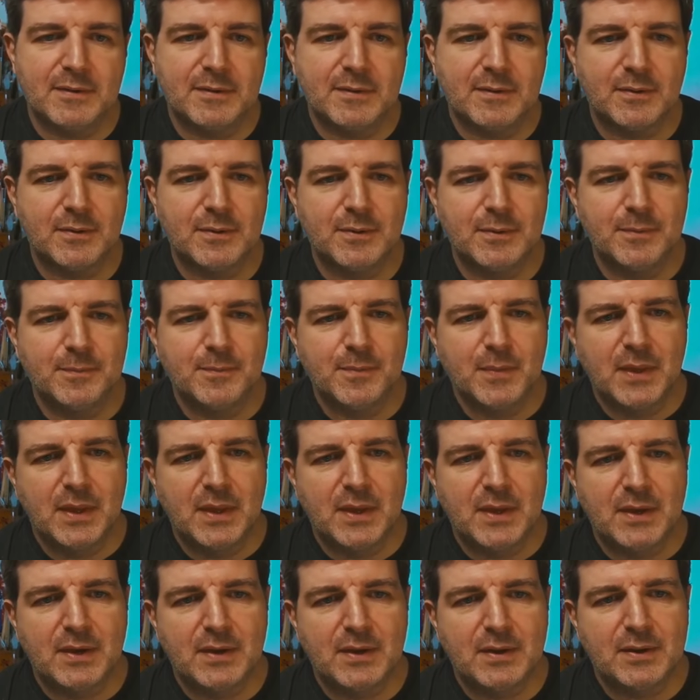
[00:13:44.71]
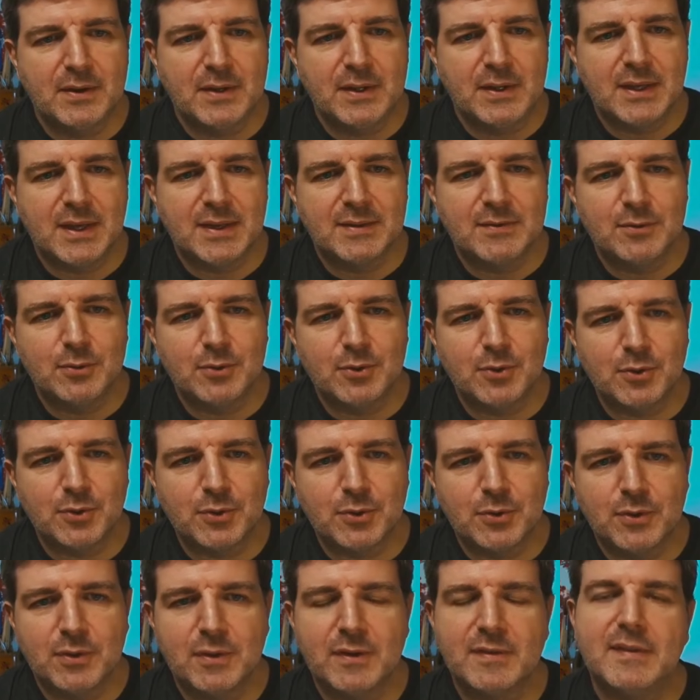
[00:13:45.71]
So in case you
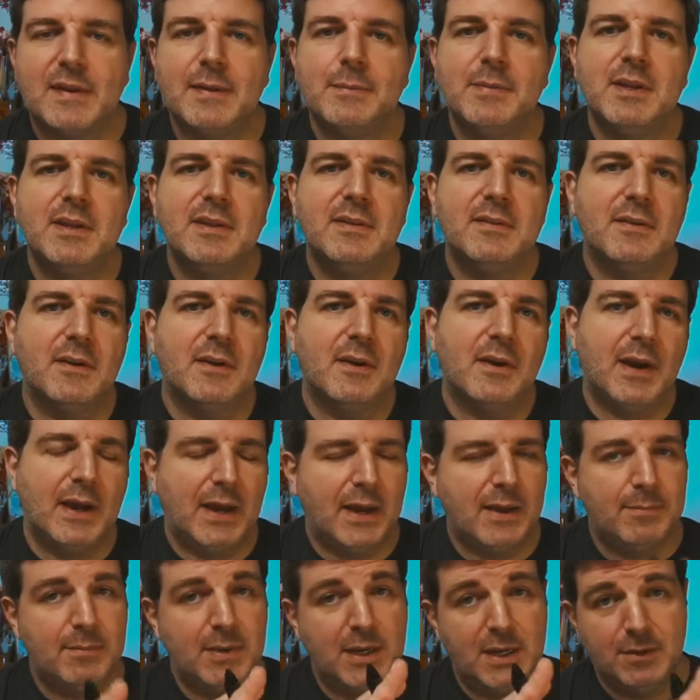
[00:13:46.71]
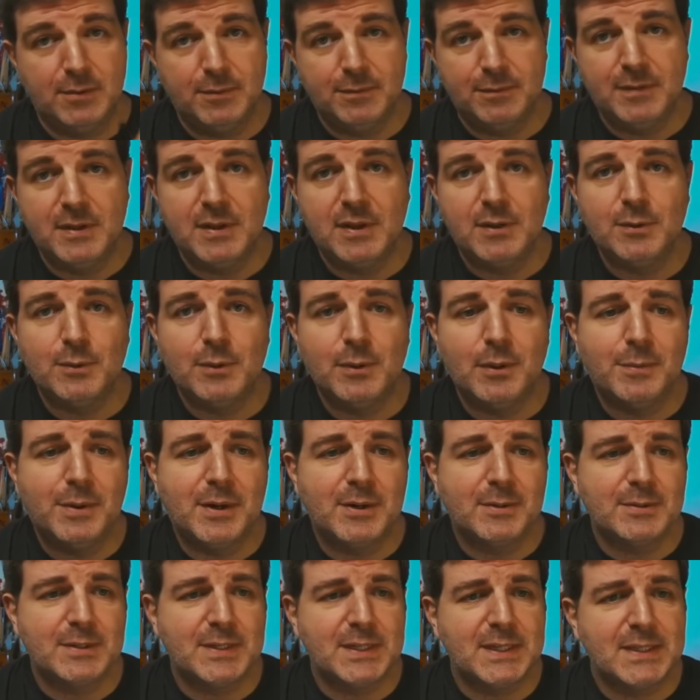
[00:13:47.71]
don't know the stabilizer, I made a video
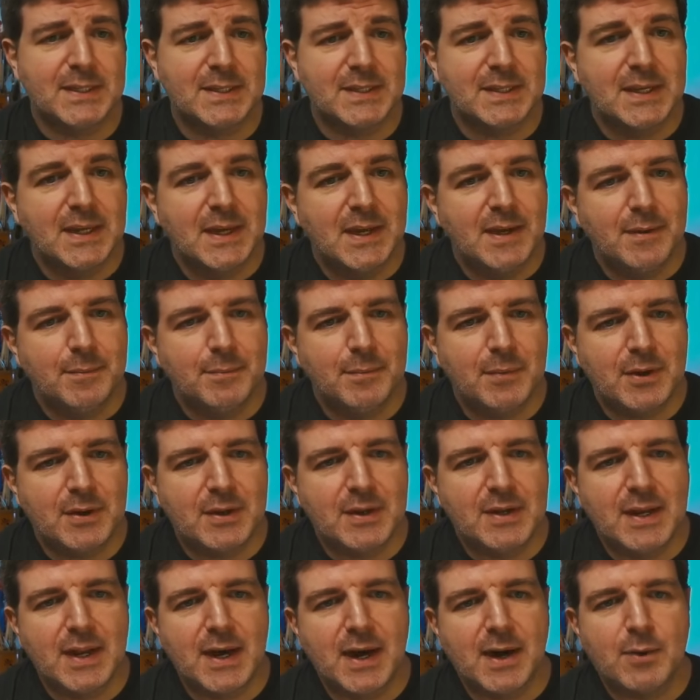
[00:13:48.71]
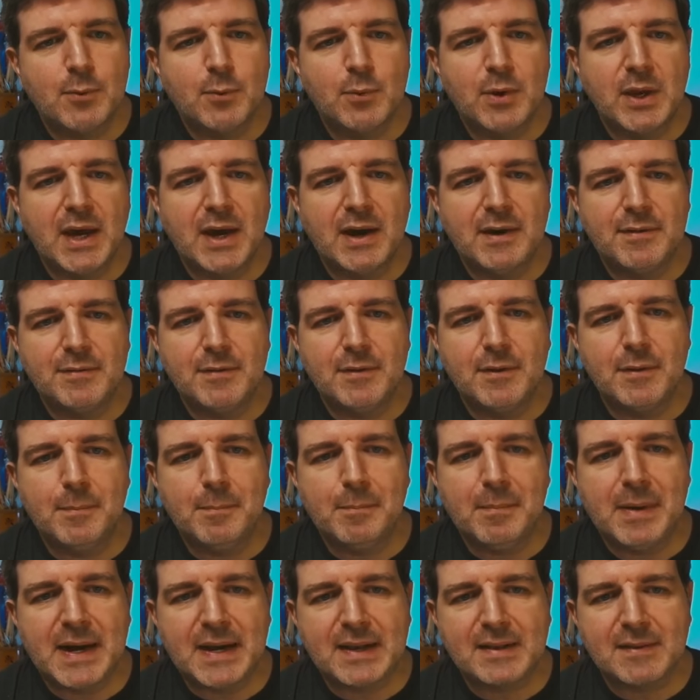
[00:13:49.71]
about it, but now we have a
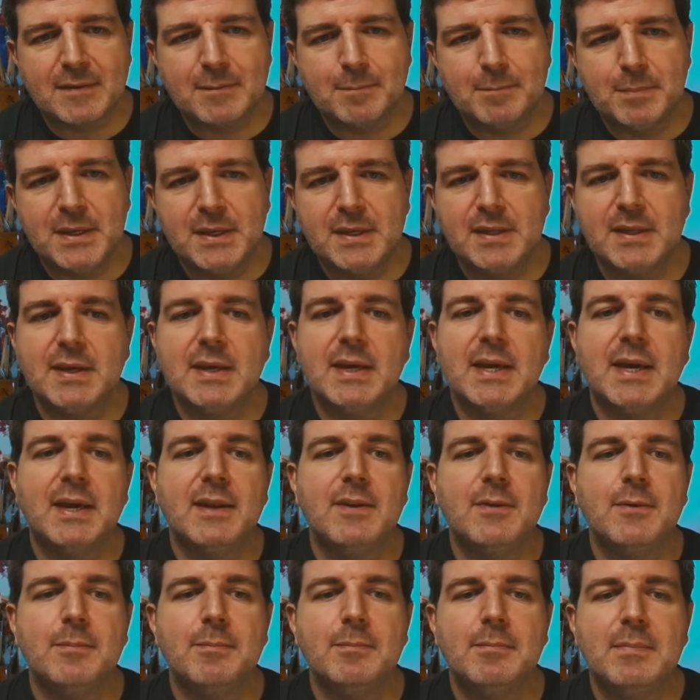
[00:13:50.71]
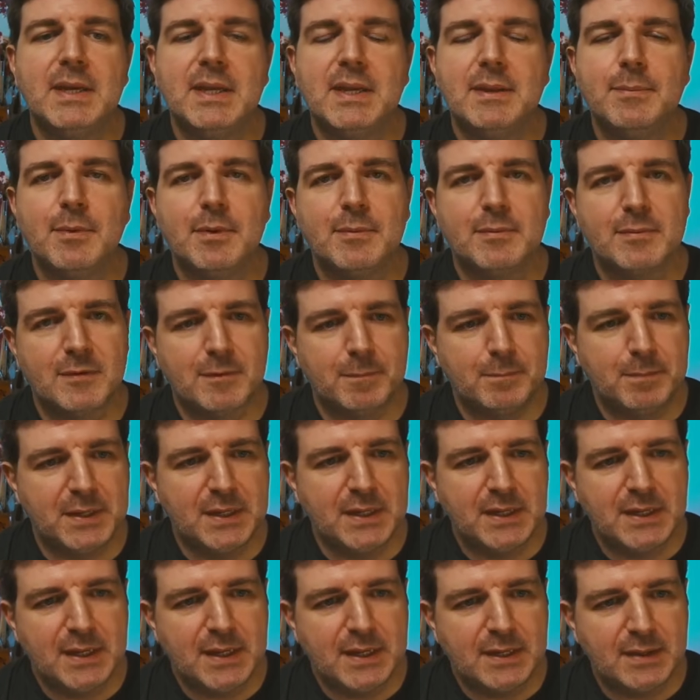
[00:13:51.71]
max speed and a minimum
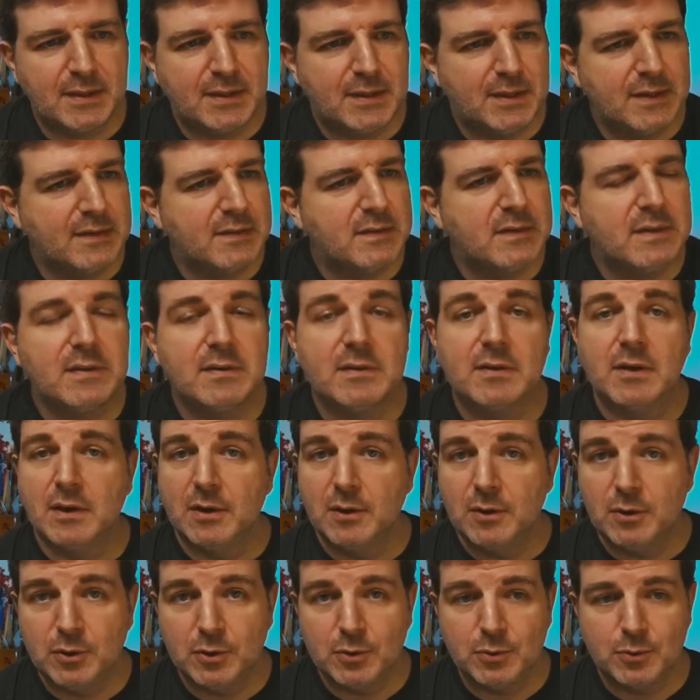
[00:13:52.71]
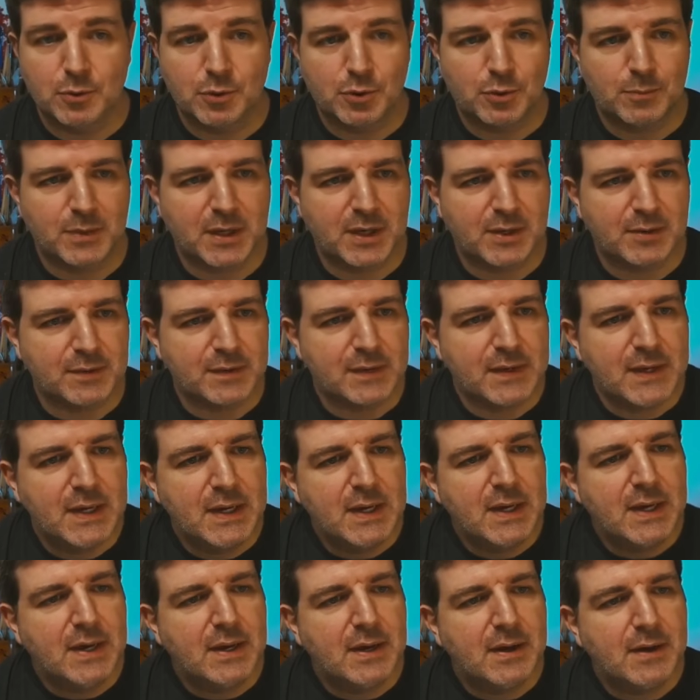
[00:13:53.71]
speed, and this is huge because
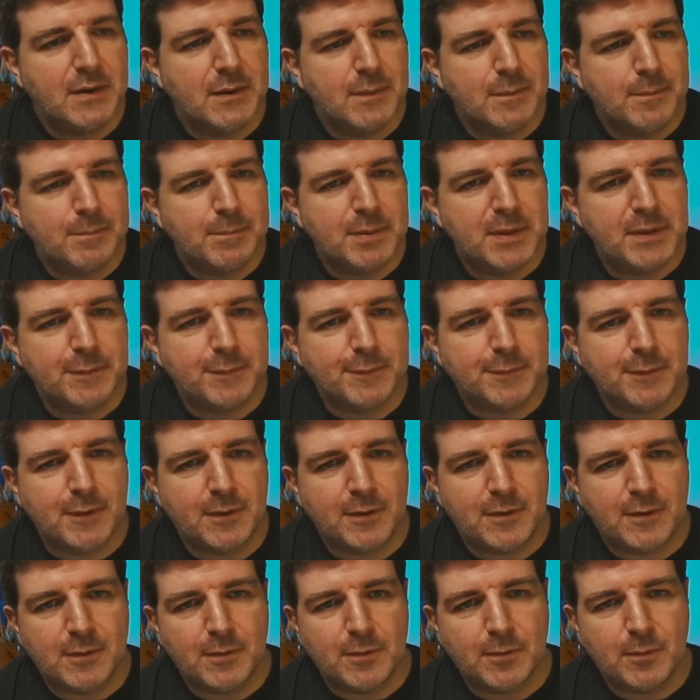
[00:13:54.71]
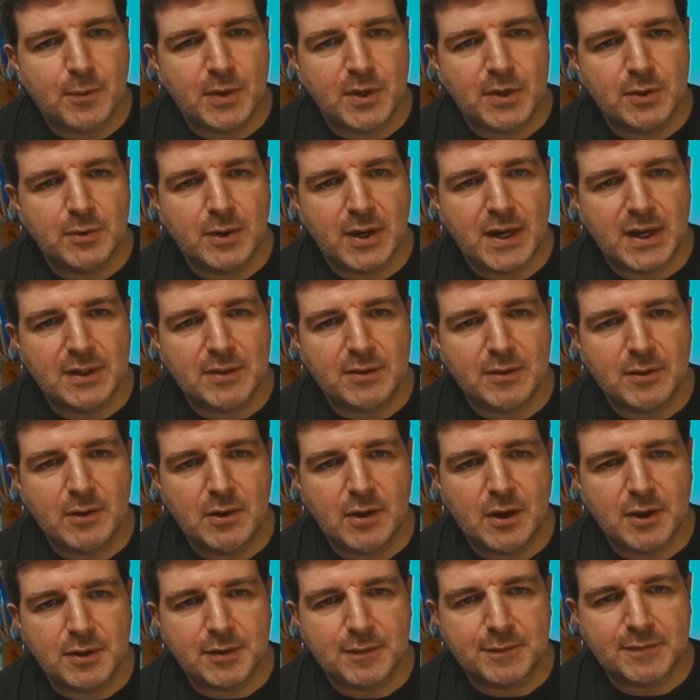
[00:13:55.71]
before, when you had a
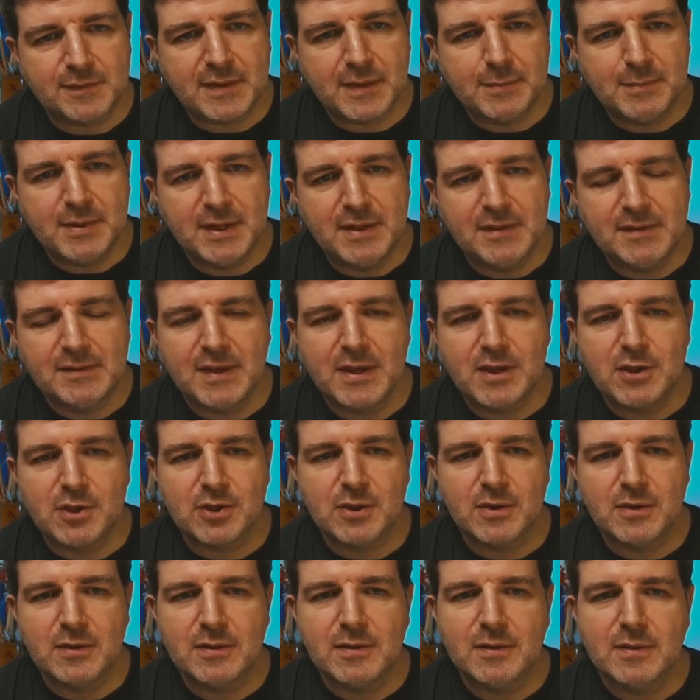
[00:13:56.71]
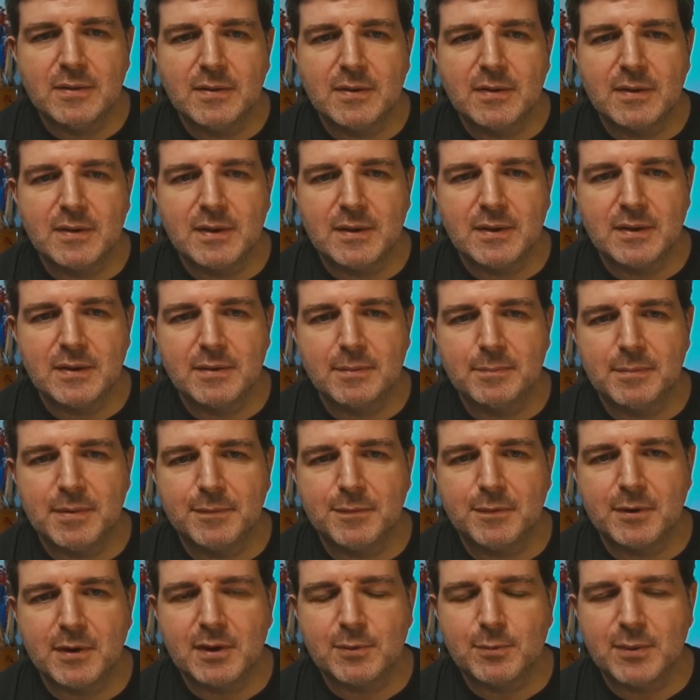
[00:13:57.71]
lot of stabilization,
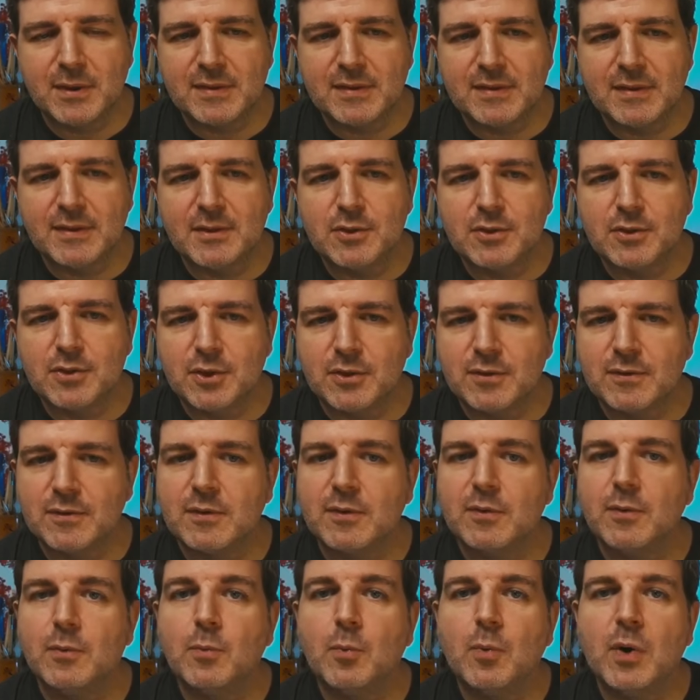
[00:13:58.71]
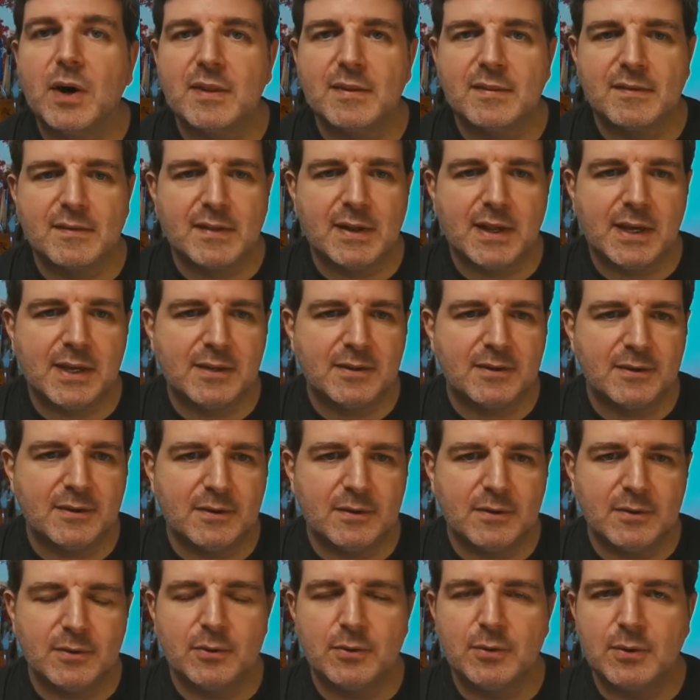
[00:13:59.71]
before it was just one
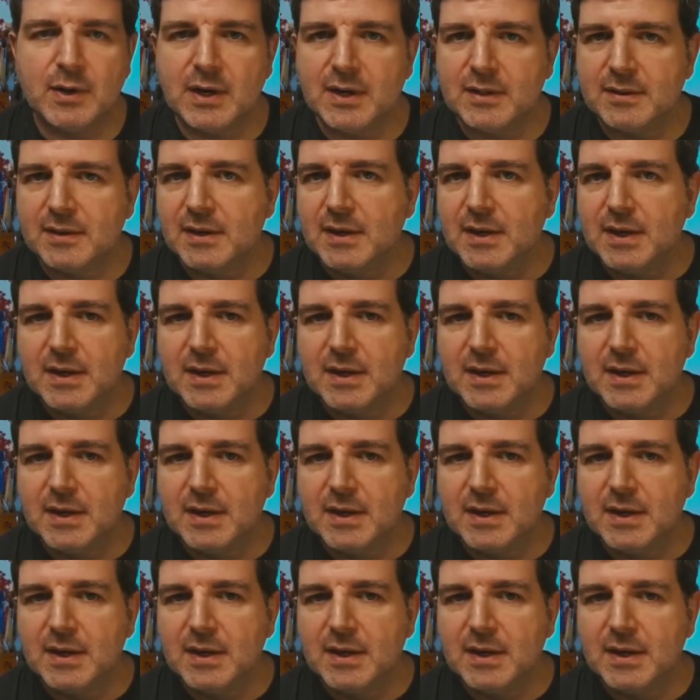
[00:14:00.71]
slider. You had